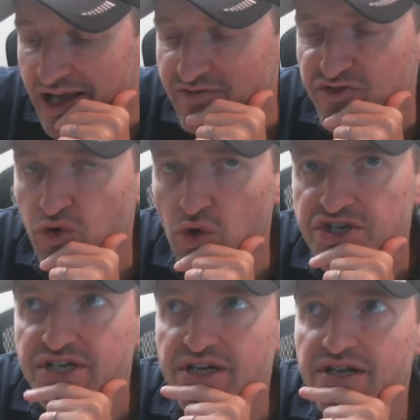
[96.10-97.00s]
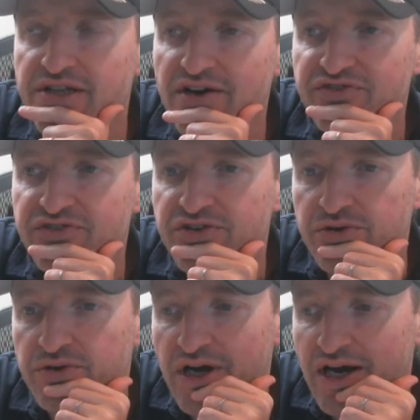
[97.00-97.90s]
am fortunate enough
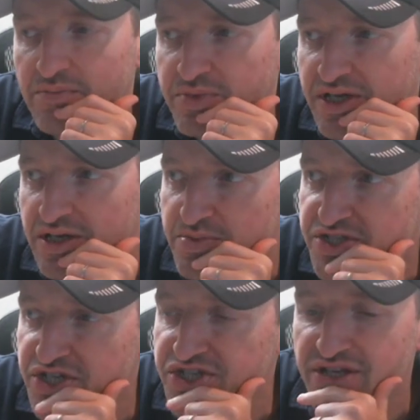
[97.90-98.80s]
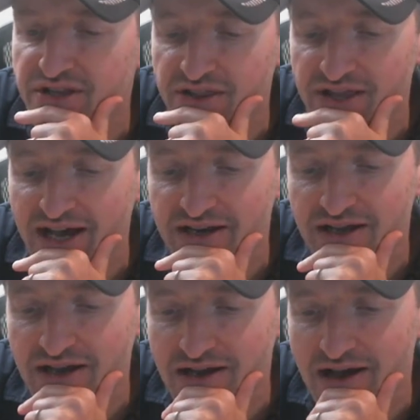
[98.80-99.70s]
to uh, be in a position
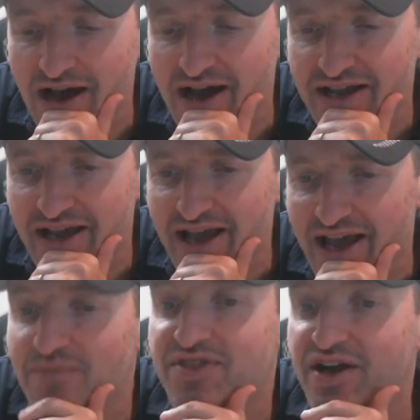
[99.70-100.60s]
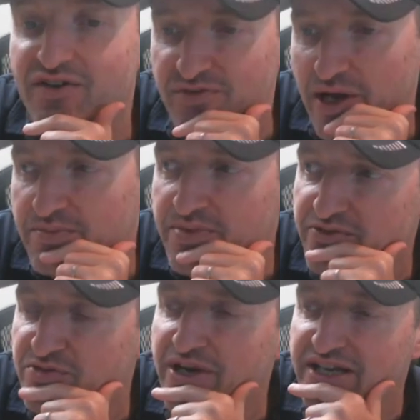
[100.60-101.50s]
that I am there for my,
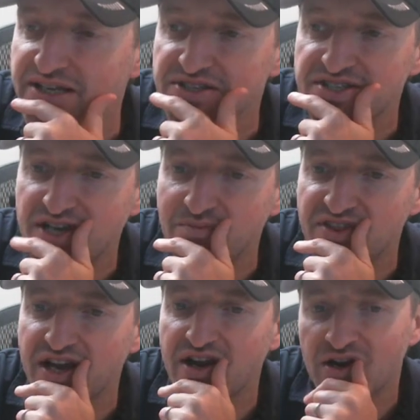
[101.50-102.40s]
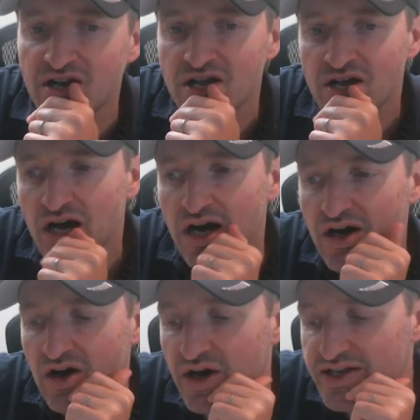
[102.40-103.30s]
for my kids. I'm there
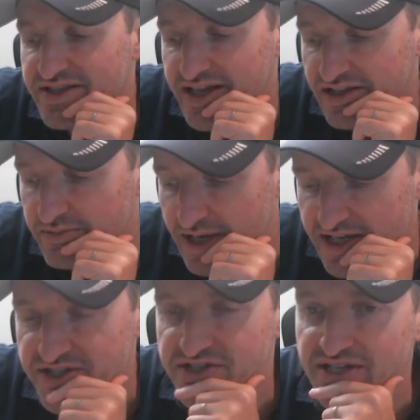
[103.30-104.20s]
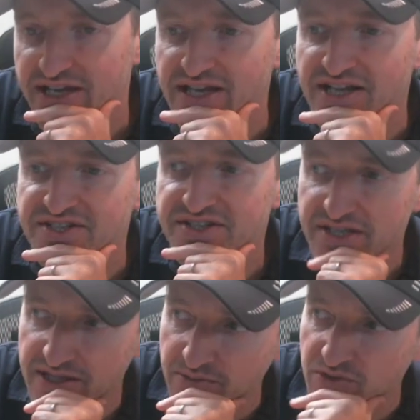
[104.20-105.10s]
uh, on a daily basis. I, I
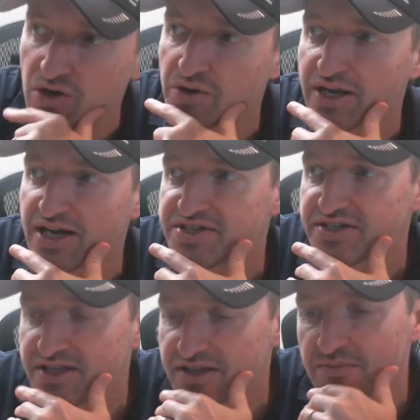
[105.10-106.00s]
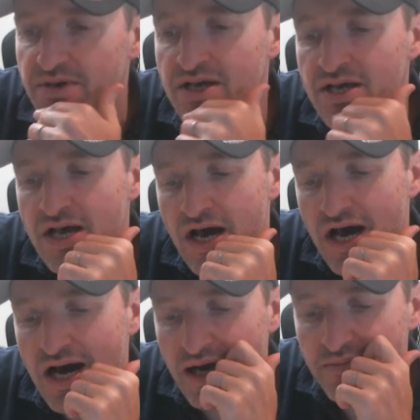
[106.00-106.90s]
see them growing. I see them
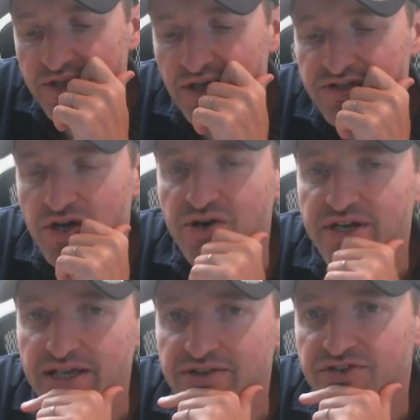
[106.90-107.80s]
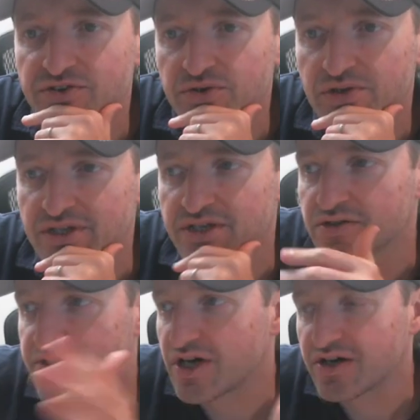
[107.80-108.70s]
um, you know, turning into
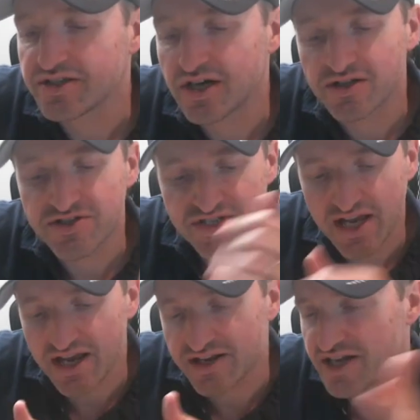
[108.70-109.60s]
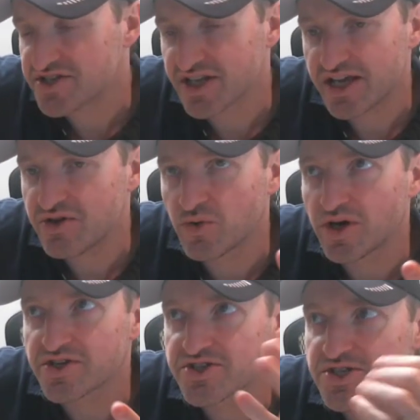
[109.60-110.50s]
little young adults. And yesterday
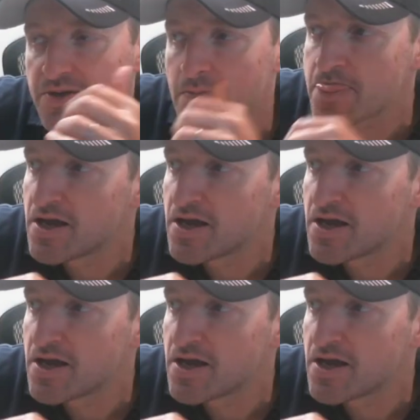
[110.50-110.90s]
was